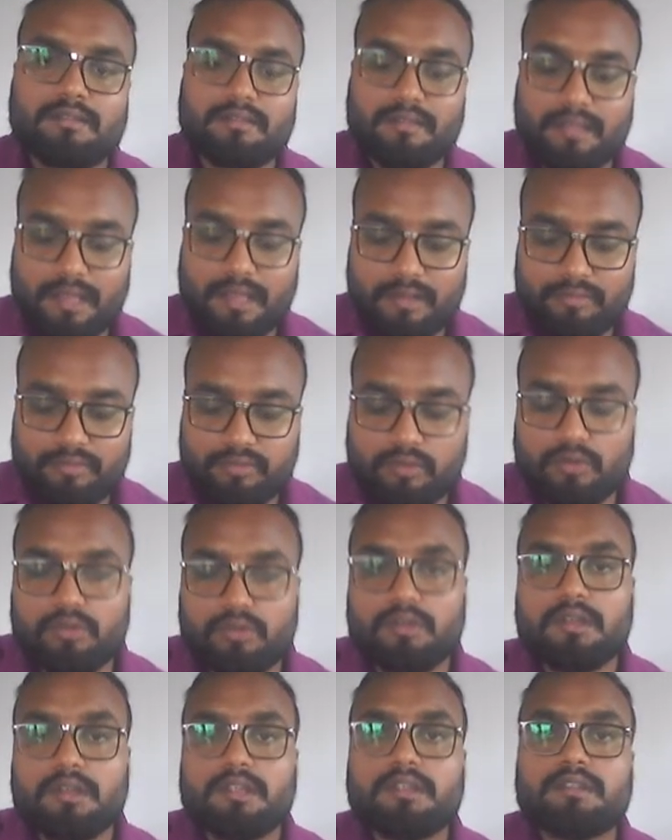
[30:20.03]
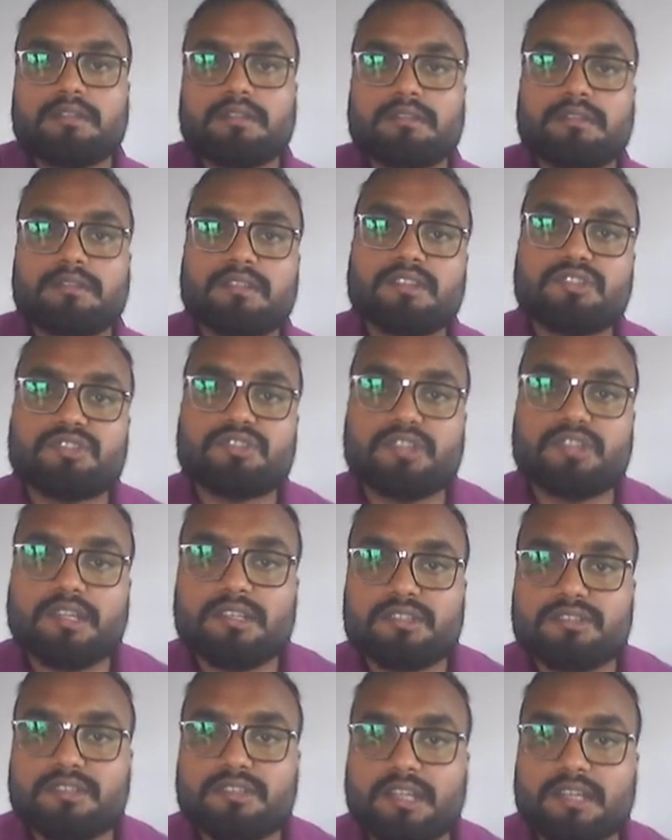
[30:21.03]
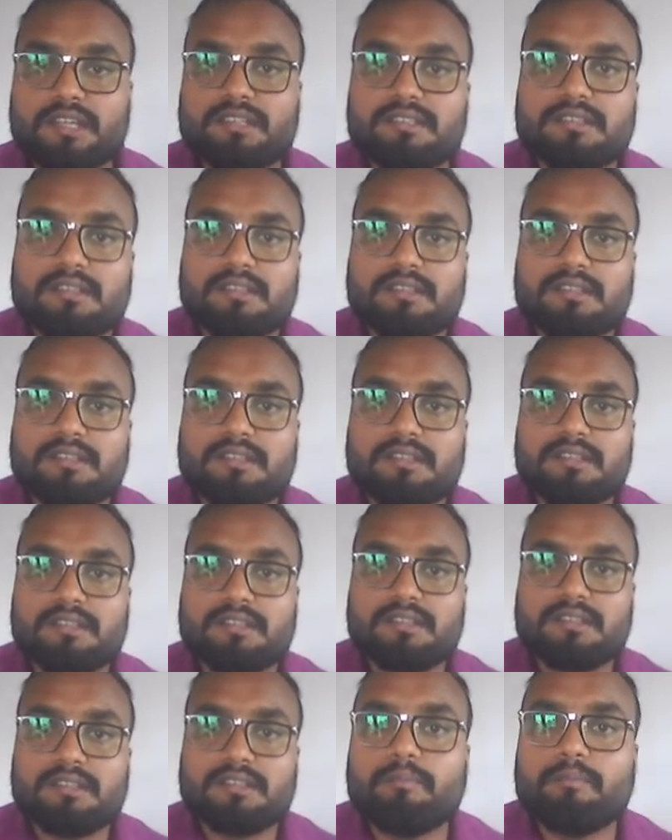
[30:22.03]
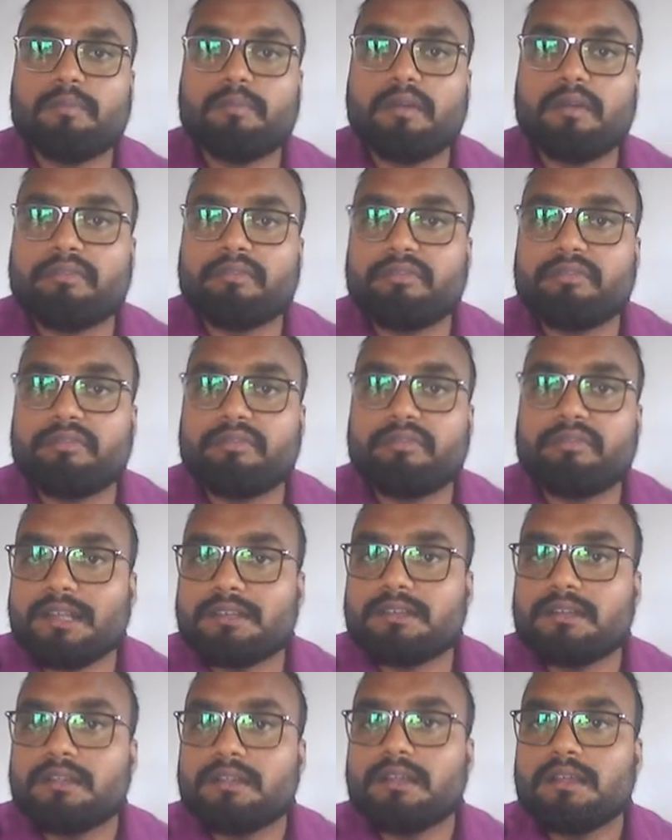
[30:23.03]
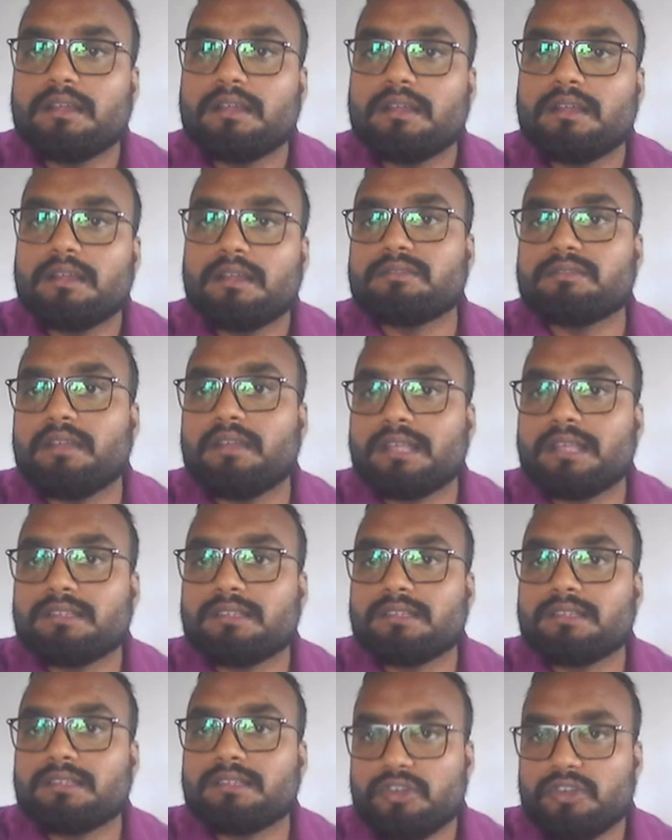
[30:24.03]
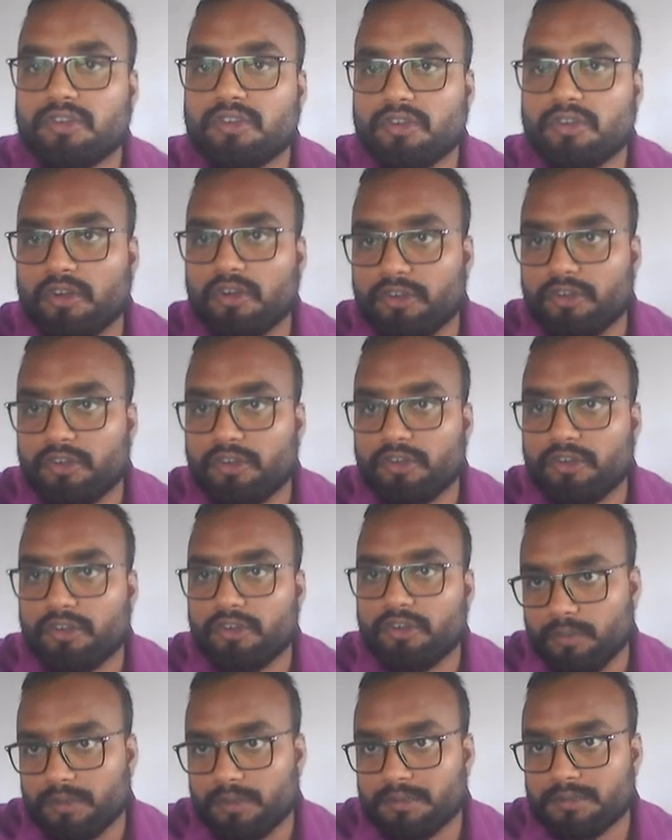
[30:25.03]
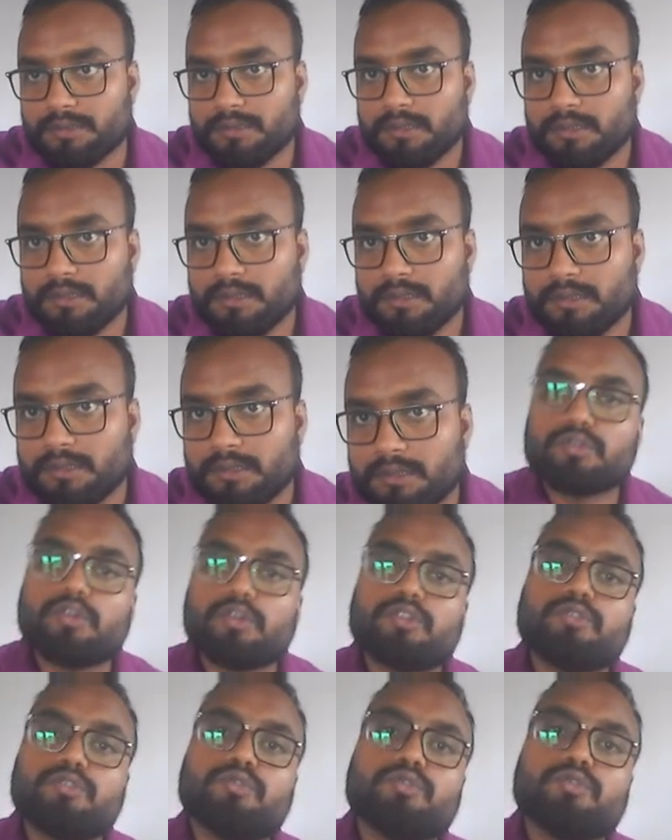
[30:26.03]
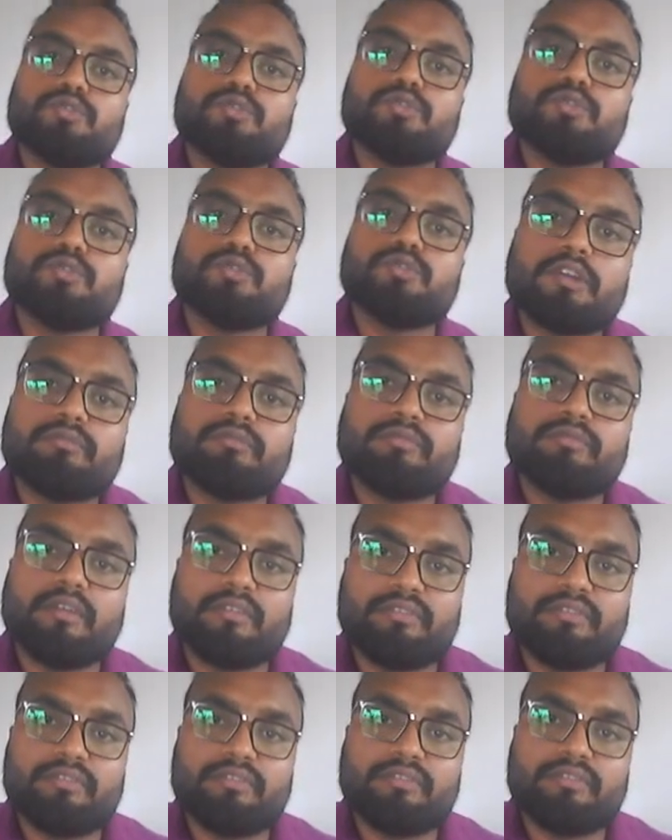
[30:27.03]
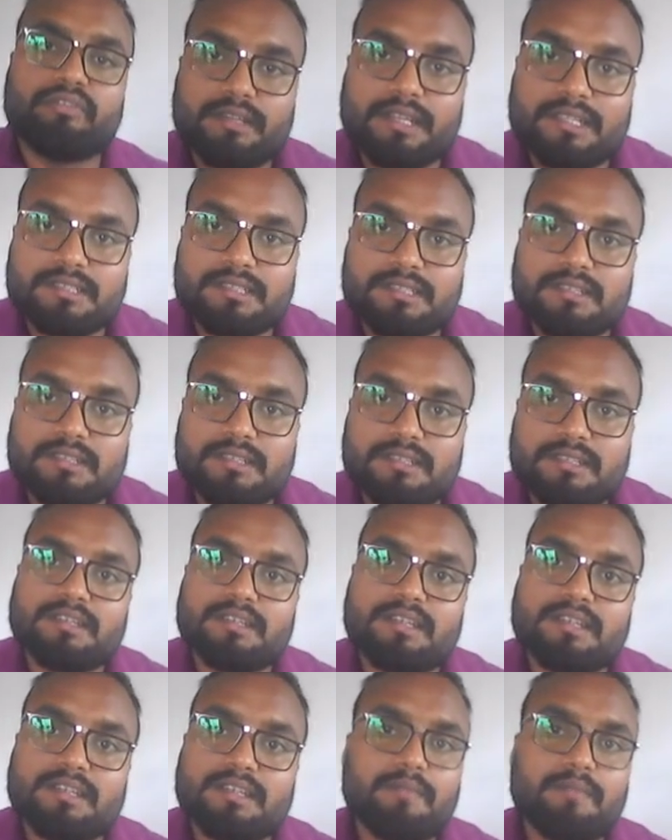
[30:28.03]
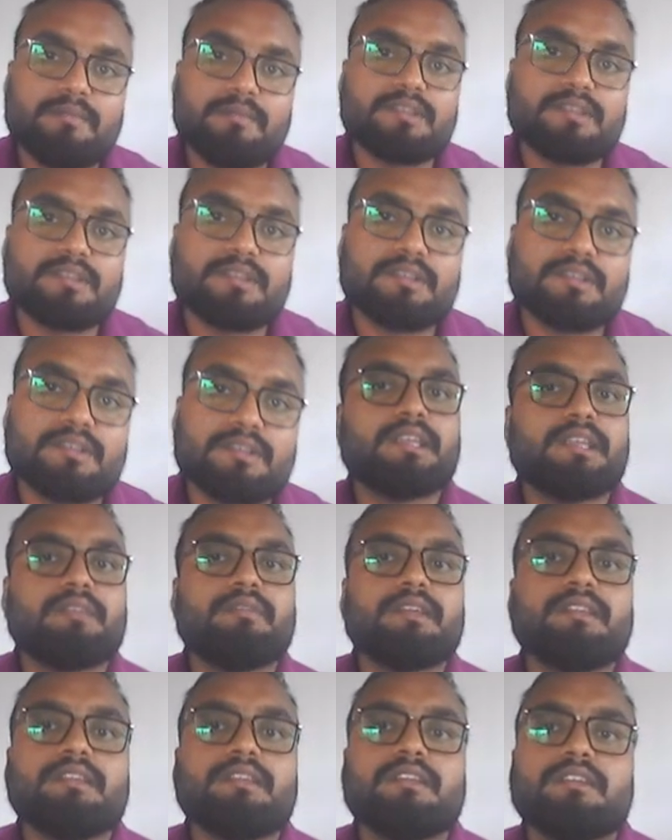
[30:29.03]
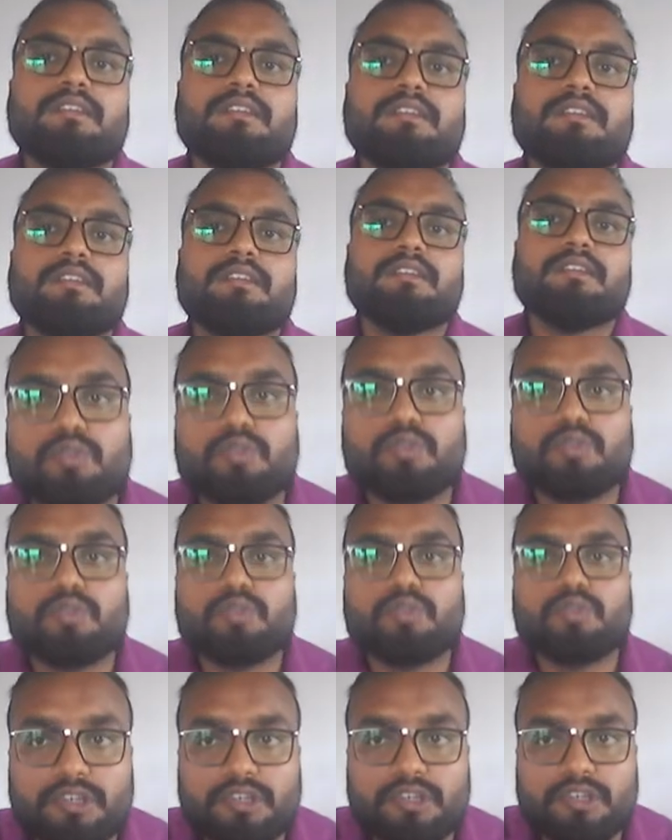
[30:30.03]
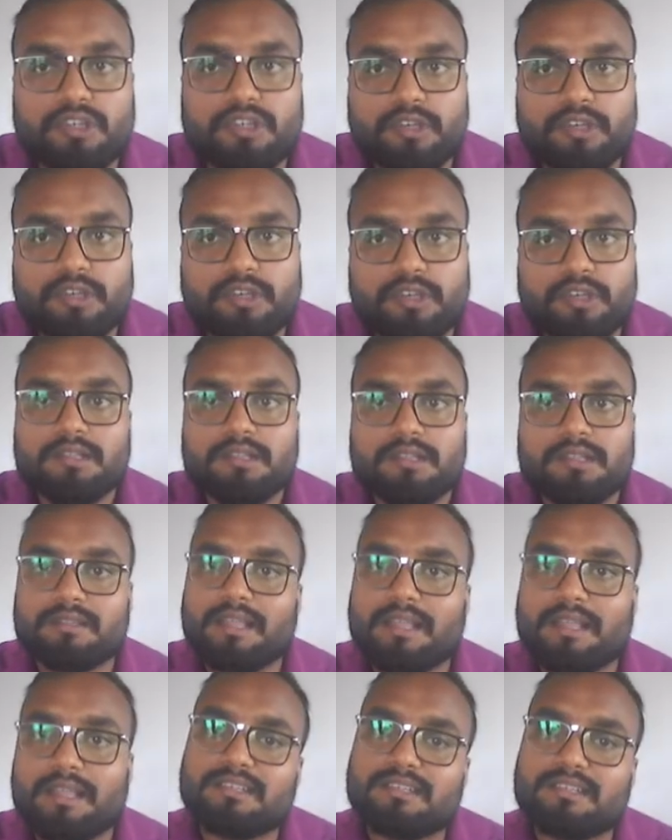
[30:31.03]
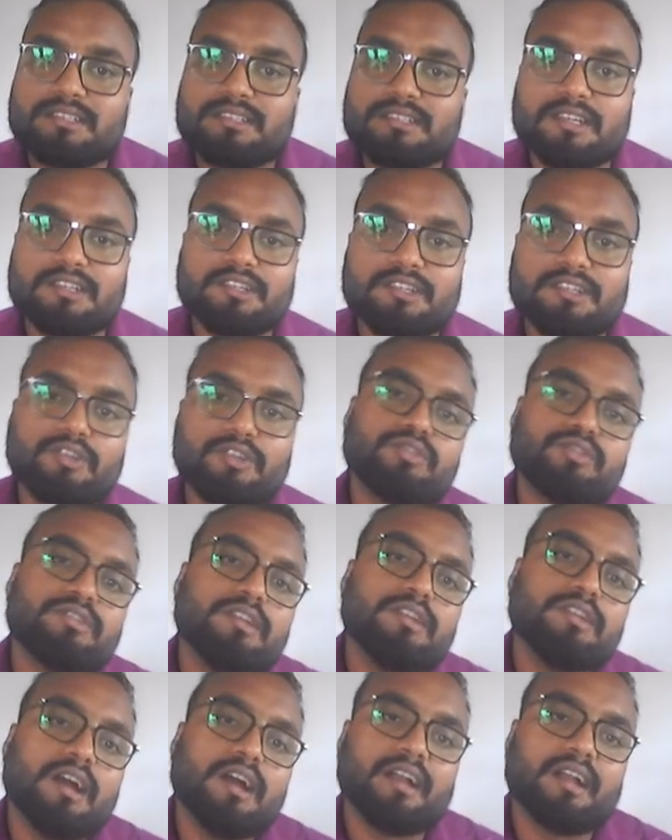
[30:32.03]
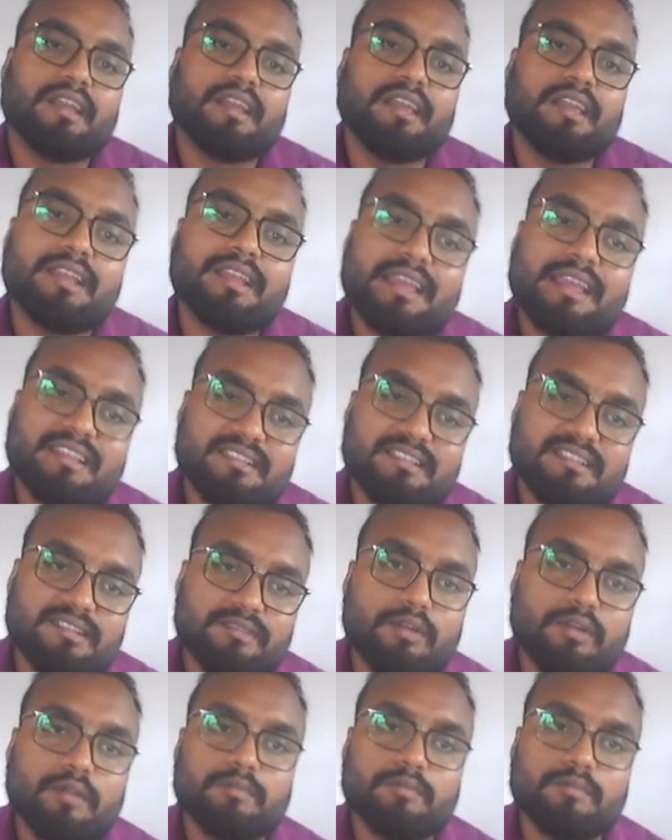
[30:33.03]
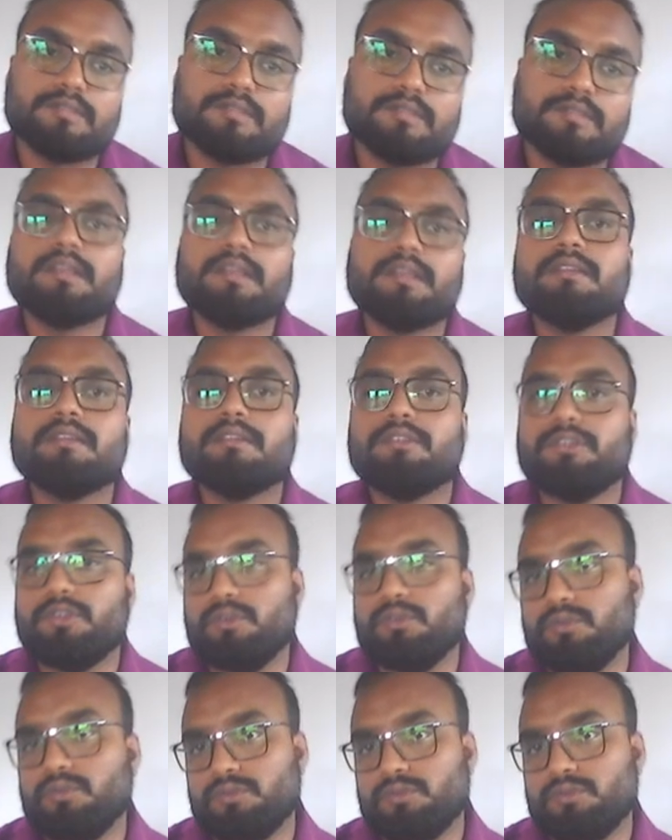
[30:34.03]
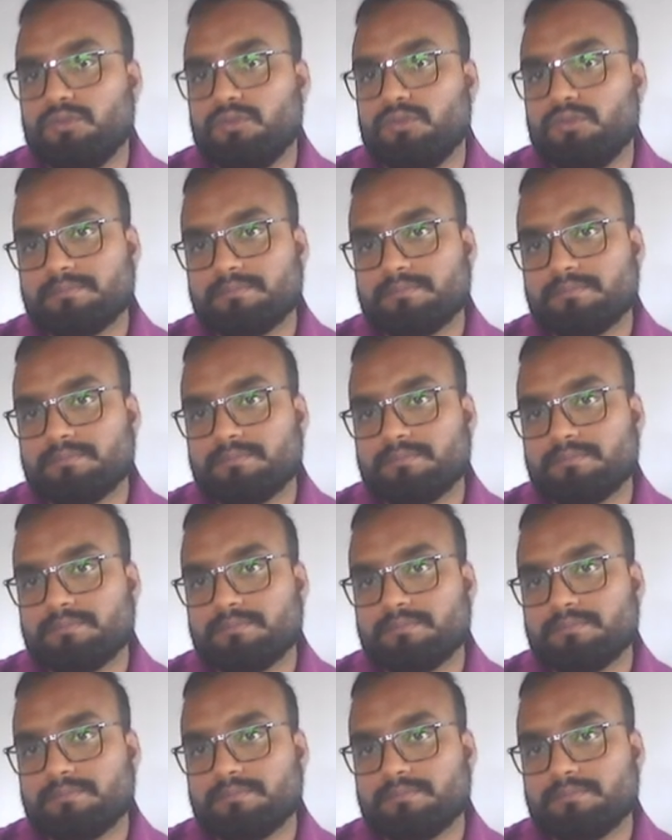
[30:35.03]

Therefore, this tense takes the name perfect as well as continuous. So to show perfectness, time is being given. To show continuity, the action is continuous. Again, ing form is being used.